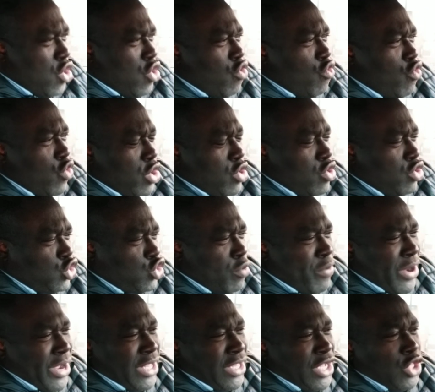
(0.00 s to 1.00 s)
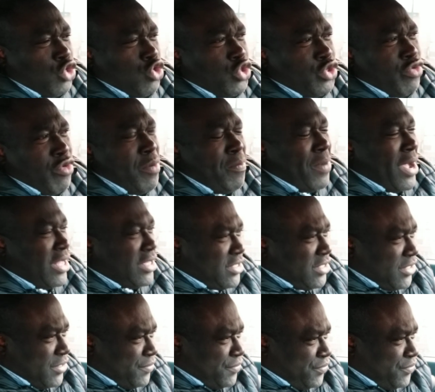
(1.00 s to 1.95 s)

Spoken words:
We're going to break it into three parts.